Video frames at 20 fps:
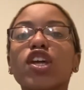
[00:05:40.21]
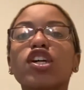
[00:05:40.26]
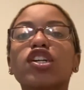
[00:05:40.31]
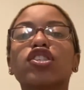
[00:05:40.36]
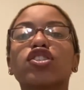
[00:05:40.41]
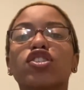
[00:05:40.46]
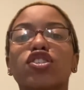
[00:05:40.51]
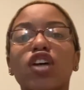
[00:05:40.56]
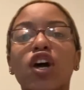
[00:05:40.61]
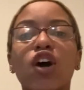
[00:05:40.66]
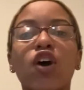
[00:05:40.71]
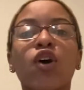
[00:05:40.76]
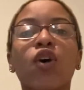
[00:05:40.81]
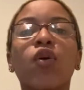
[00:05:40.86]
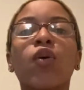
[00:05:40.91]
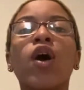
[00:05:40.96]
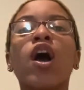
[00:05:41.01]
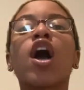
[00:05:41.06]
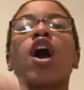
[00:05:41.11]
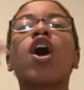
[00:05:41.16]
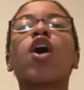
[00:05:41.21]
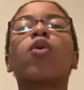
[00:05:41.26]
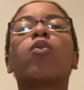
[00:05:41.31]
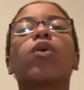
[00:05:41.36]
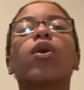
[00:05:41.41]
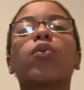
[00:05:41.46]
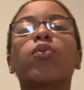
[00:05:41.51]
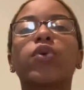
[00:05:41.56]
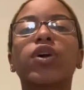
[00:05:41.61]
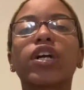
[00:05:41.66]
So,
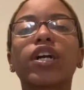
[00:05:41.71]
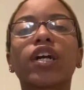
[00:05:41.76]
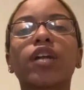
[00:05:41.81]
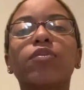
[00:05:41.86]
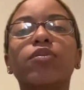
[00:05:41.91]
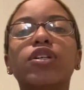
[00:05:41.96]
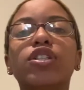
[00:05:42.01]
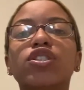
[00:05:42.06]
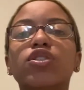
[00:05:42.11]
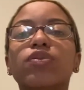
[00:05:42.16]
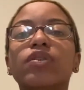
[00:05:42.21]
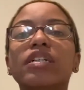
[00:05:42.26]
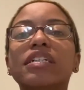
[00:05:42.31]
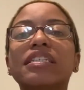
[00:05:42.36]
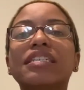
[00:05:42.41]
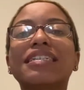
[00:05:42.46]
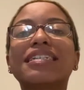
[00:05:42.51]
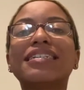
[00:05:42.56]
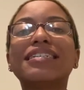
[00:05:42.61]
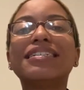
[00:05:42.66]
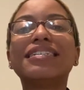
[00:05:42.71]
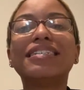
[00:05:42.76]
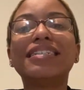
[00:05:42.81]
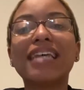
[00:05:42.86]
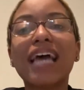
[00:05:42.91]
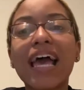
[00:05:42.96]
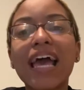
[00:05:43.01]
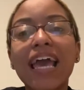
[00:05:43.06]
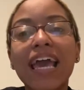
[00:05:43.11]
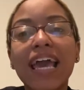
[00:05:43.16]
what we're going to be doing
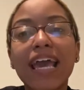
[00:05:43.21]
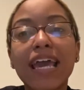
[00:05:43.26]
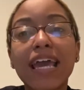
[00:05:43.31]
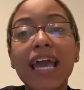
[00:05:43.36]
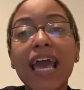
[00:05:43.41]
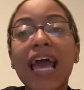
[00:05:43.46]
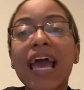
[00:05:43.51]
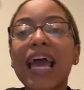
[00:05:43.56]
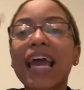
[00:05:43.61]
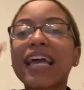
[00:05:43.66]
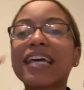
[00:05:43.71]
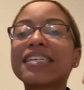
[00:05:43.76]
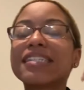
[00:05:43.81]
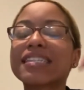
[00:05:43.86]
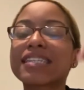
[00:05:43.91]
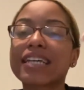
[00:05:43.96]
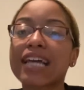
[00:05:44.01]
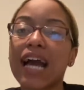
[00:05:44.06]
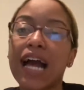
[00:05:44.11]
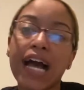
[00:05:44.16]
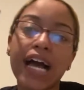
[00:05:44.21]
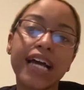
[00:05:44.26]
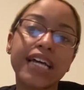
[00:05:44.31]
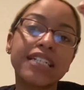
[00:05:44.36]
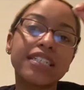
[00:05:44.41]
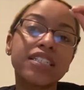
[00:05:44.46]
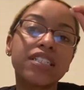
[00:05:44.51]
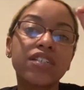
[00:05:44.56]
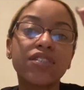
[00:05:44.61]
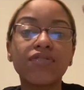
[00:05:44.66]
today is
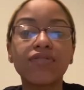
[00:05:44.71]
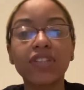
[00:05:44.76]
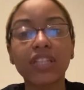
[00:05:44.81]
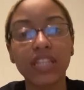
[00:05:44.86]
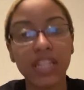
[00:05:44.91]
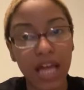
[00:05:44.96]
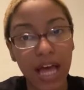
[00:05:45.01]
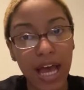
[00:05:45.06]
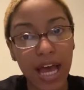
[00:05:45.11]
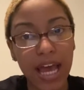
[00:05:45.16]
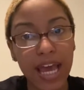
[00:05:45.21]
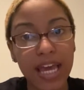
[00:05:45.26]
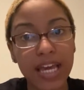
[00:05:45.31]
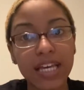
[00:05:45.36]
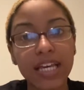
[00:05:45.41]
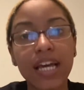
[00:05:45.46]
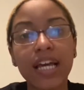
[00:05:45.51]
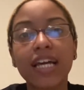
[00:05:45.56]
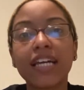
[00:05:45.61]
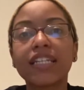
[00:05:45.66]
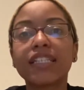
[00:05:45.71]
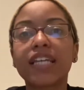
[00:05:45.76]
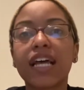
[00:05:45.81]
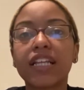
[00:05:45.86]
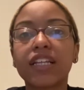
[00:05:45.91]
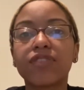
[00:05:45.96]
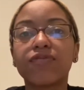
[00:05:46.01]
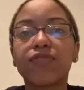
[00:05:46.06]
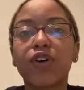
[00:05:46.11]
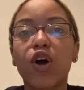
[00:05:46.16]
kind of like
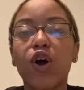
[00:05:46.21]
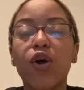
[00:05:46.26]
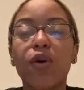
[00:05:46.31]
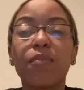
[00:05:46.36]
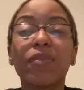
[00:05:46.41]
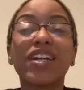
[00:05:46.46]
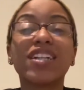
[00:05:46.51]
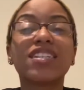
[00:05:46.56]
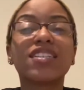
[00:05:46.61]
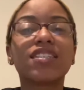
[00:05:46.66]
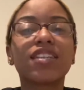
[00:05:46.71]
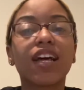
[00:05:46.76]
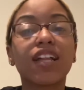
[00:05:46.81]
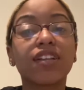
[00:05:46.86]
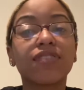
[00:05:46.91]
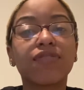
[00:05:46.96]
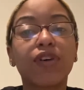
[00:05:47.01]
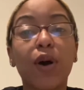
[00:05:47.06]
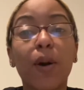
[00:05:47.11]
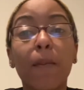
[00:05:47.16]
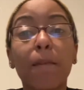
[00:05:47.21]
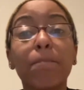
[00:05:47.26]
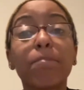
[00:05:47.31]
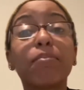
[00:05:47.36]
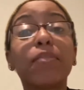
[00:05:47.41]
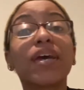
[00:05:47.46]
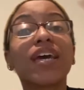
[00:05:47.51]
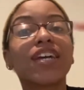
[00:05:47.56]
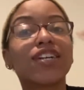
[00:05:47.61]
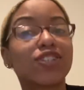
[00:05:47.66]
telephone, but it's telephone
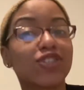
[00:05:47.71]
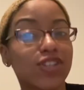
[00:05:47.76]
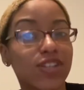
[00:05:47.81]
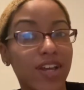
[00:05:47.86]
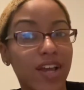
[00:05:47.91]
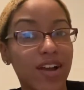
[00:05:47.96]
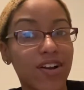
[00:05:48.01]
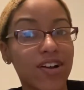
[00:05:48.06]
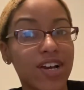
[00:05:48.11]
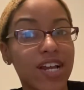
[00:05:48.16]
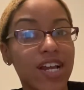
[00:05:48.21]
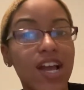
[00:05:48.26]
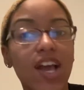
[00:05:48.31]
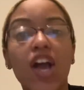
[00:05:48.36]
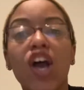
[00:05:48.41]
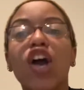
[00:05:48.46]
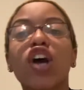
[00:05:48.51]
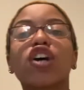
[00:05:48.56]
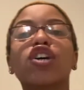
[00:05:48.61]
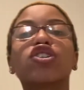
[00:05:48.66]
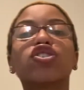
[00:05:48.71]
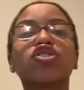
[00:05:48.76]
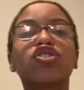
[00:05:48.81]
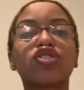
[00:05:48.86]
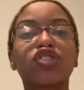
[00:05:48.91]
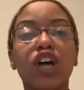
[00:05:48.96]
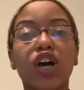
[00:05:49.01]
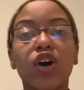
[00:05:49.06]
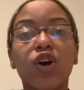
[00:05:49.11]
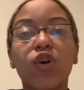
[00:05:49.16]
Pictionary.
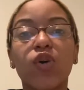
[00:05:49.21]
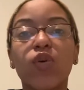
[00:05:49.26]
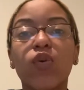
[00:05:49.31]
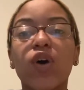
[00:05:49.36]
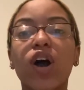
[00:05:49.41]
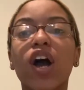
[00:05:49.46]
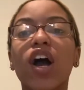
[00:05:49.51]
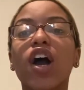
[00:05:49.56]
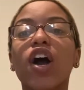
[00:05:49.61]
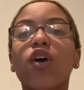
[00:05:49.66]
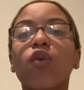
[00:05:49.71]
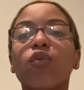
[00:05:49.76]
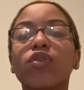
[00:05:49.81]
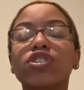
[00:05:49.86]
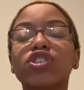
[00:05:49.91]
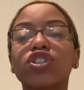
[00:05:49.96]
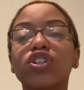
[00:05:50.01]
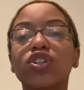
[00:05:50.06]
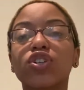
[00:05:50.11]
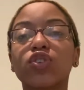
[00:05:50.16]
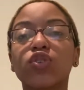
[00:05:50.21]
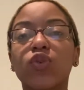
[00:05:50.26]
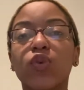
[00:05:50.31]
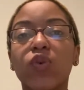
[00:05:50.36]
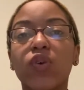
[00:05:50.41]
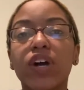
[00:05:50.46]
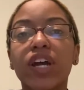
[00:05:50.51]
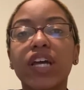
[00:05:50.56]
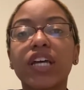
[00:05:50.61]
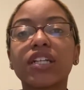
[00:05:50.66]
So, what you're
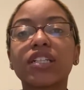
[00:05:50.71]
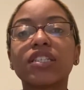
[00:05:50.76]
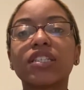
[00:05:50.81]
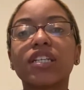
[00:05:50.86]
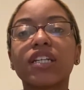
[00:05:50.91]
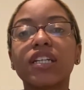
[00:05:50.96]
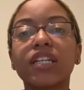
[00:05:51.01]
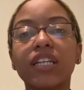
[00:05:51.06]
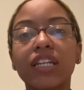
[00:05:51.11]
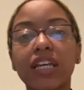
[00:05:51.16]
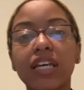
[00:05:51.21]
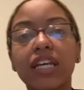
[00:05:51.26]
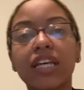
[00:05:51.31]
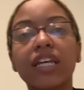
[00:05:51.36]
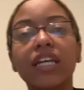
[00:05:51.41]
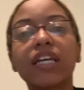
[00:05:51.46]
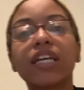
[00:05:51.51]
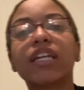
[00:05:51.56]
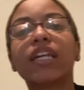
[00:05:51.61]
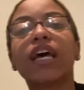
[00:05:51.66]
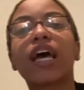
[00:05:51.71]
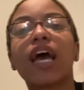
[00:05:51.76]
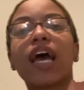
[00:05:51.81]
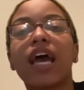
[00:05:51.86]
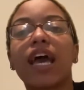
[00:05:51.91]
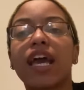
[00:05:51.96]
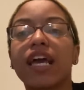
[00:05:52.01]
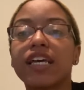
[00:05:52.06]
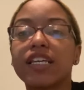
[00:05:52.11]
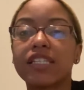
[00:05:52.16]
going to need
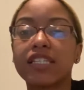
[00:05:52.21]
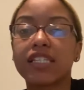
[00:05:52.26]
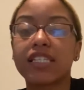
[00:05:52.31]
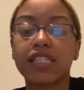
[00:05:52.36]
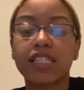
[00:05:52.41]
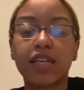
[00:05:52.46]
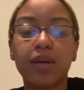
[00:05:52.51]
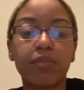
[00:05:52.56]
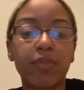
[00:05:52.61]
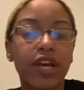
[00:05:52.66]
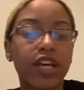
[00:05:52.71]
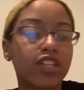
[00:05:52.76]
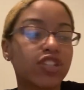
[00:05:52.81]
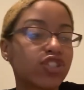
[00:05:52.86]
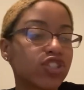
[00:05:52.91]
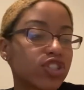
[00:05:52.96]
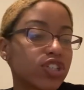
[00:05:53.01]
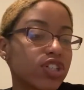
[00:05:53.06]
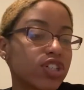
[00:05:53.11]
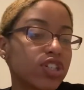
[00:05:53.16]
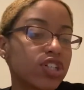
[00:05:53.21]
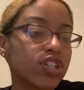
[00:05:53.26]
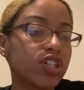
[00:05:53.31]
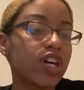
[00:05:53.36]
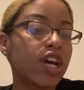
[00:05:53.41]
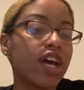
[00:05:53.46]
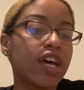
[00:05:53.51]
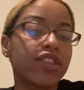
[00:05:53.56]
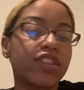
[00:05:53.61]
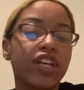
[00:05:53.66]
is to make sure
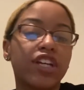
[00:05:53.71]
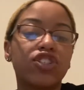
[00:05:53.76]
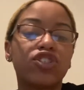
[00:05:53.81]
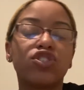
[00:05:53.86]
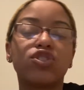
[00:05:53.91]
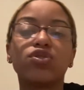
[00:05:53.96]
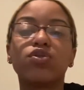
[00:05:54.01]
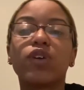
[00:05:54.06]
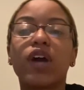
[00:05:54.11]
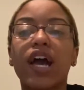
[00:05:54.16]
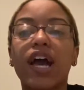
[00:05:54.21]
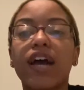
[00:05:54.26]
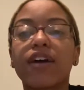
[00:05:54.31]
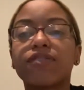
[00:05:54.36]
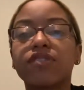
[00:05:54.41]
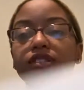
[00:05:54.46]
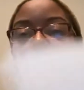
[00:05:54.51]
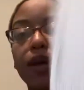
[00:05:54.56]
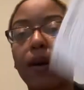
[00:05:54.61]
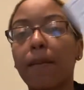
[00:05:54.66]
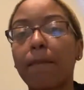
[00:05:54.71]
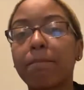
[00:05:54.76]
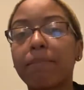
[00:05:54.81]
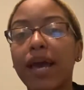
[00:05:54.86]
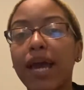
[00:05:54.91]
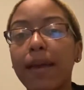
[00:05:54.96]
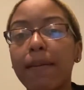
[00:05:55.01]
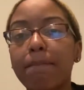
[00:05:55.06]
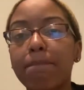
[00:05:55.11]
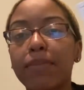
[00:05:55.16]
that you have some
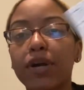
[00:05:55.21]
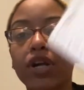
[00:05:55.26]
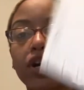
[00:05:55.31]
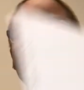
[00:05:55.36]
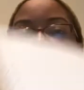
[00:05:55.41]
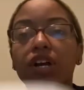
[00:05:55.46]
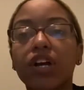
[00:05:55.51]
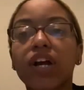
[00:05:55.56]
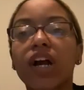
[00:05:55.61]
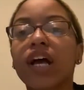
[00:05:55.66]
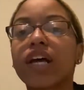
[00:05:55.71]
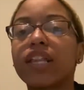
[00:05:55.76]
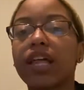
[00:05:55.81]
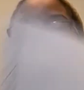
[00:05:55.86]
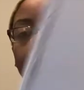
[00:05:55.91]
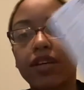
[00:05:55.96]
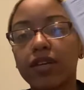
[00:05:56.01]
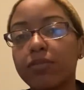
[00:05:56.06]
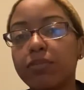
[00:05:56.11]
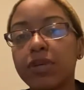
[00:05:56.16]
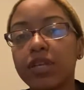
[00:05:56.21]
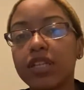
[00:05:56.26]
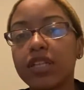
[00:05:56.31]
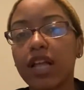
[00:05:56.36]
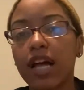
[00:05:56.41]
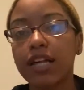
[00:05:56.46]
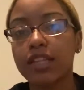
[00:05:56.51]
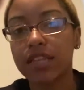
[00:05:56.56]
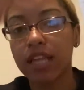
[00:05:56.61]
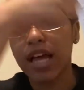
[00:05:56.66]
paper that can be
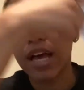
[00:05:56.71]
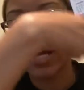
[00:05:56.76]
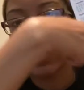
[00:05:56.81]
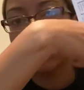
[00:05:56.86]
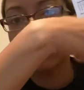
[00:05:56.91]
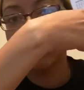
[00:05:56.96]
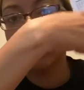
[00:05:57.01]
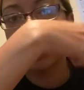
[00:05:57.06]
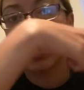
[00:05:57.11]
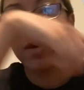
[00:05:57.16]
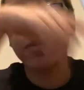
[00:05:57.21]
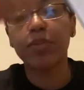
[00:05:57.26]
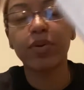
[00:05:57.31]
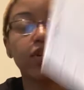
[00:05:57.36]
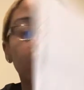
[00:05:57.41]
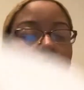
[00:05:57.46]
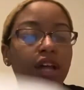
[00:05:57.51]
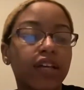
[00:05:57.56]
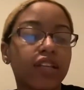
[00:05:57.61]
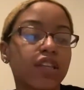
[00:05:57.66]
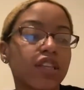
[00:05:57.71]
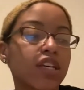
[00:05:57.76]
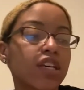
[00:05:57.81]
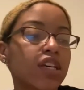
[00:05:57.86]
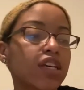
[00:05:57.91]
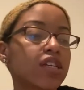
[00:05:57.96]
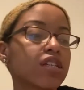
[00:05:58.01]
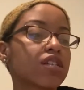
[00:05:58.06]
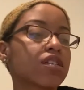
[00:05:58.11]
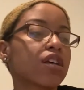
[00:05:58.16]
like lined paper like
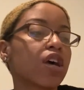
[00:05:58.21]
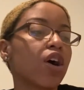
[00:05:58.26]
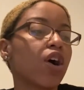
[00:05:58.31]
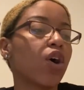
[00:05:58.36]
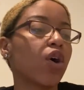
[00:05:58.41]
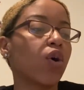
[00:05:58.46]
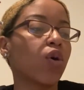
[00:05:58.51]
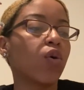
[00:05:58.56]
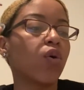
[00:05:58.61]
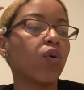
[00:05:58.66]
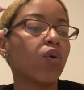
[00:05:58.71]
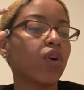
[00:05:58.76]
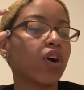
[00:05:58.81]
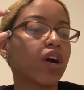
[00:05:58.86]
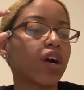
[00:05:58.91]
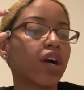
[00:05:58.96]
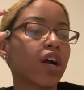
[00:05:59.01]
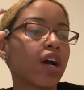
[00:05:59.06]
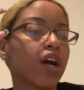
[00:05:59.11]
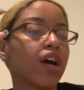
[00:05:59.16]
this, or